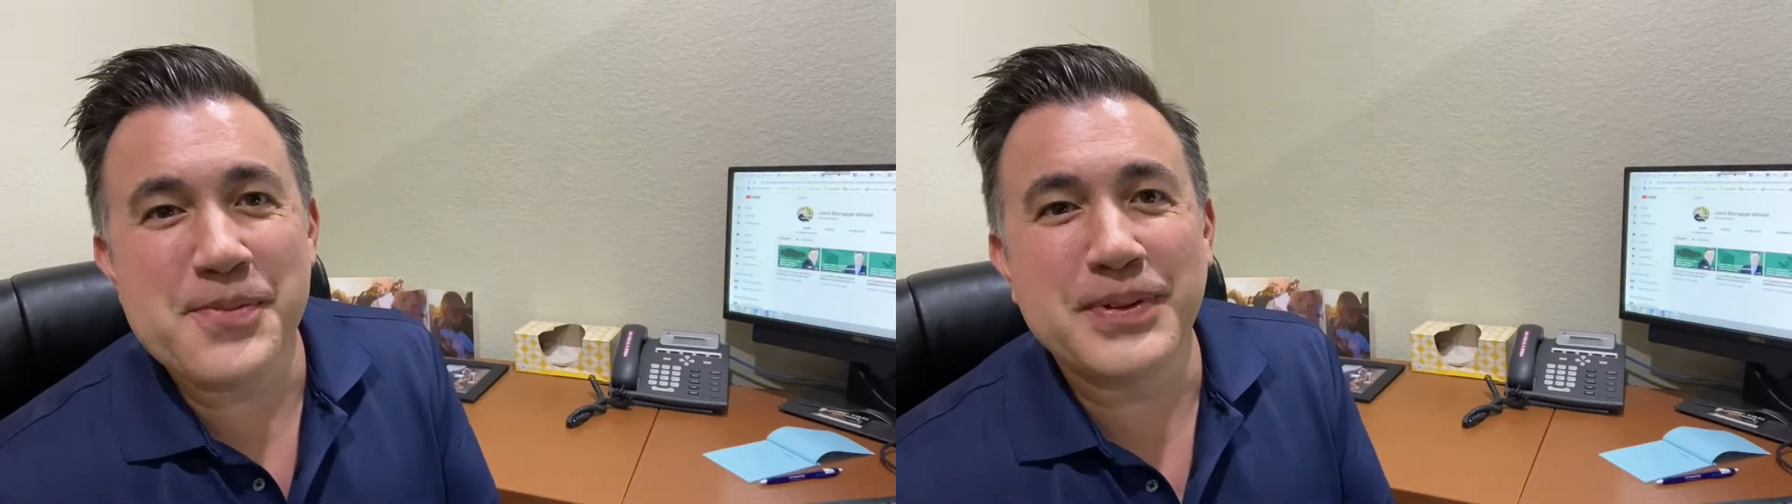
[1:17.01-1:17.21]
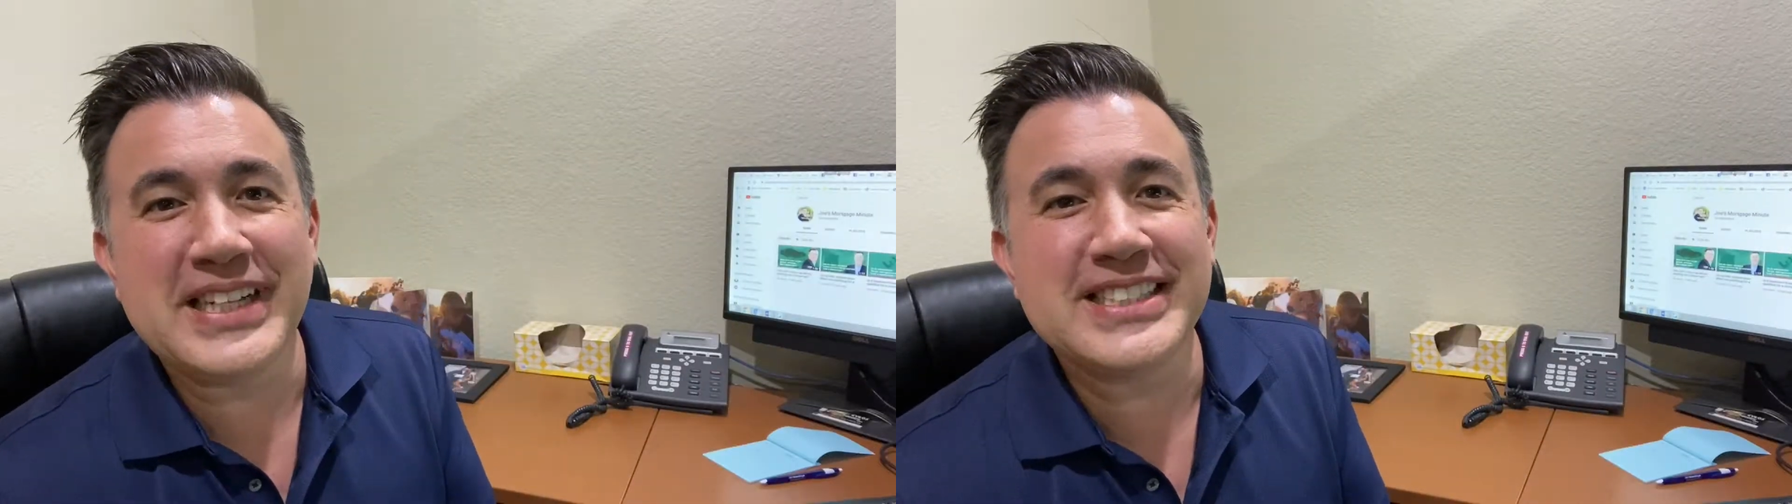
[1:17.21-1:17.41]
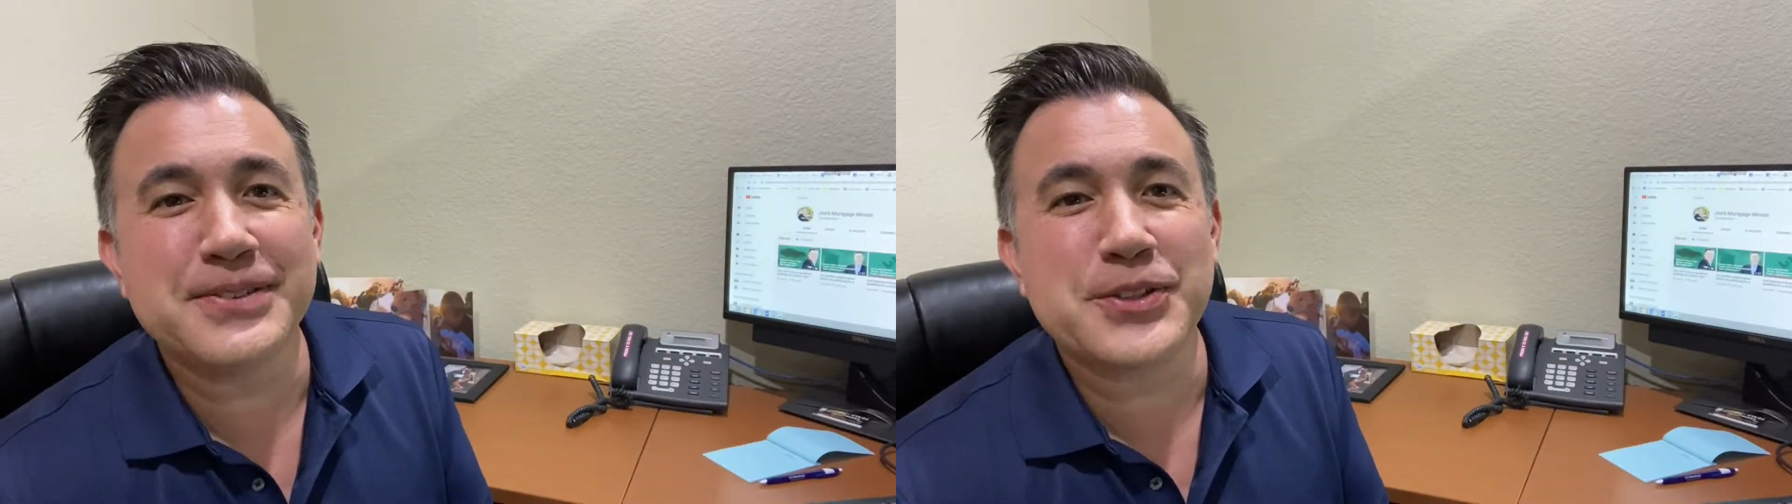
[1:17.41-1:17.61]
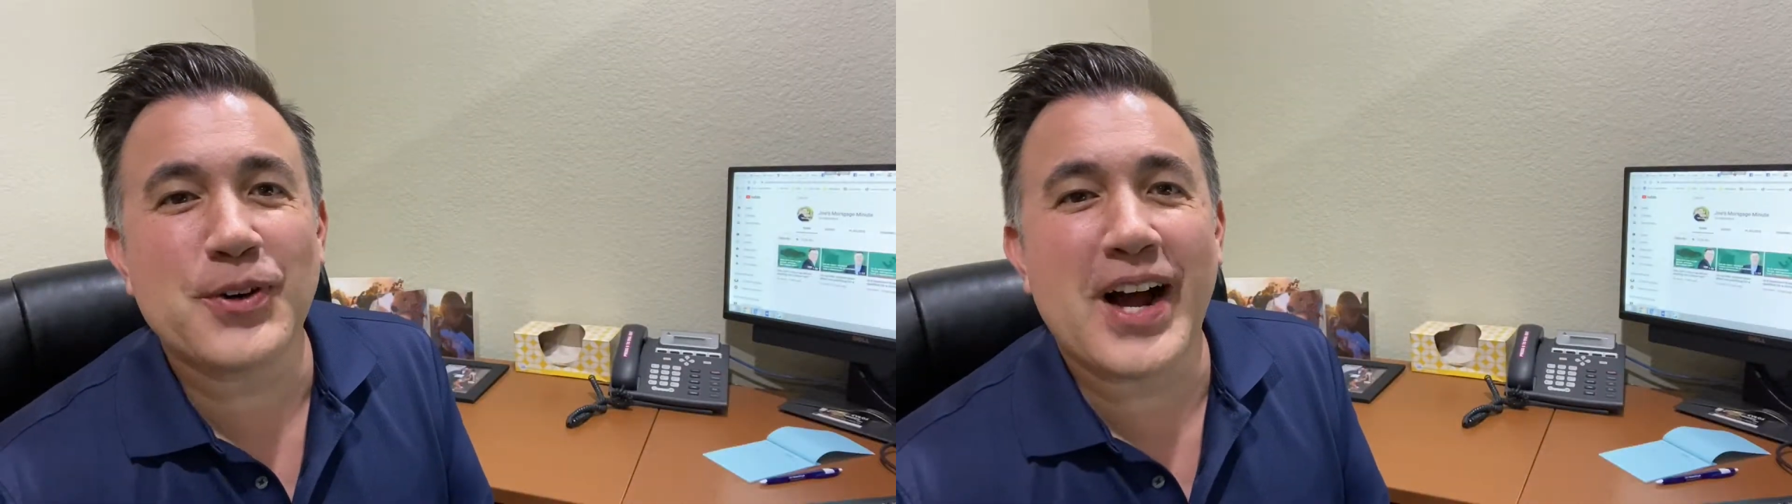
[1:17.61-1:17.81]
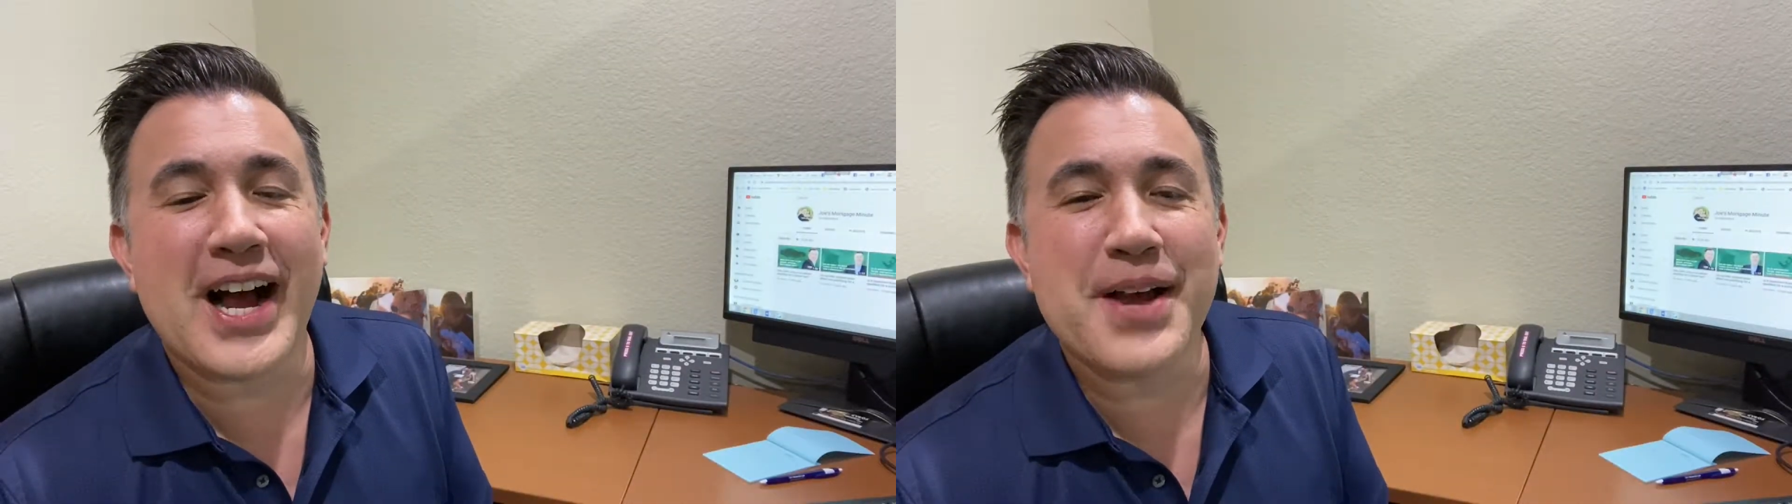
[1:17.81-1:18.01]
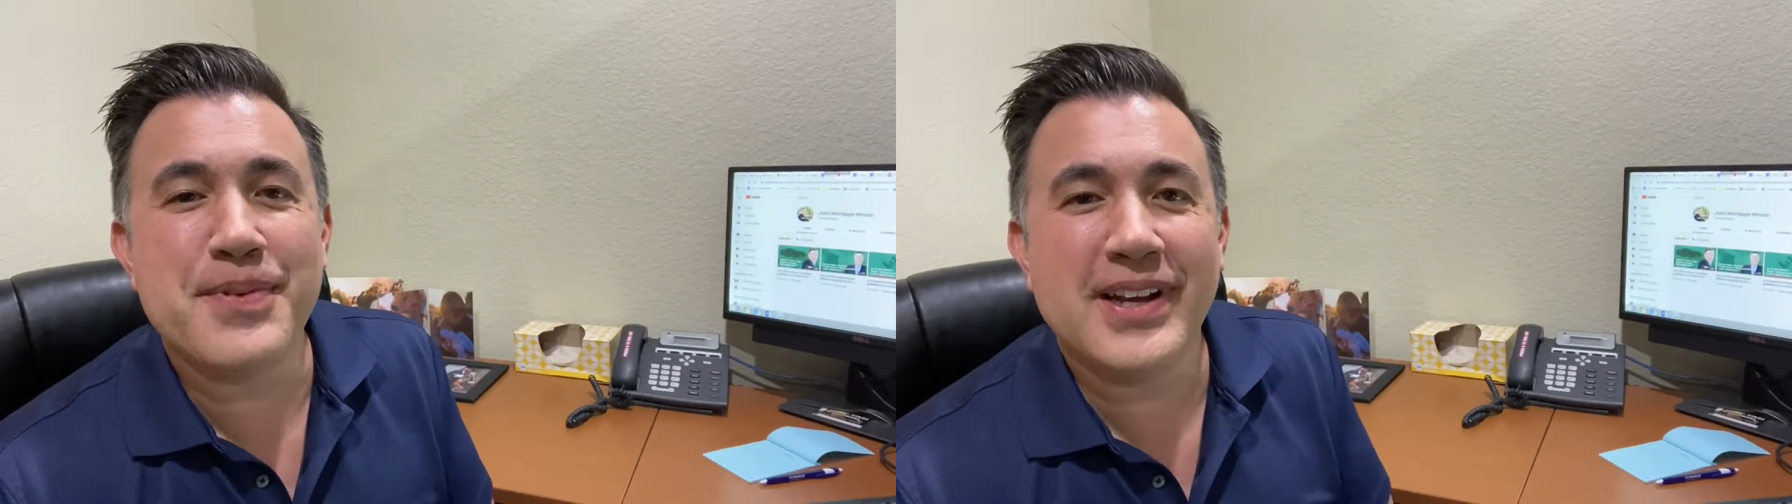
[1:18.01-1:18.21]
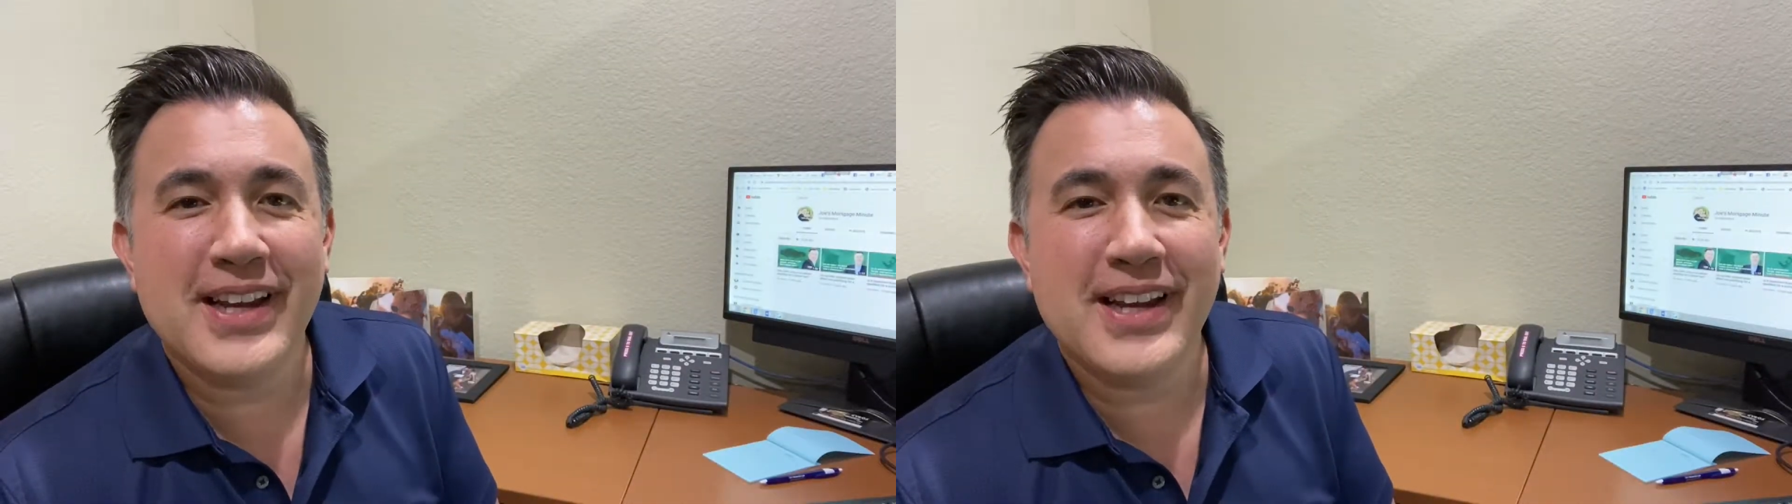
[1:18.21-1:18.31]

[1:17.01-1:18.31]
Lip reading: Please subscribe.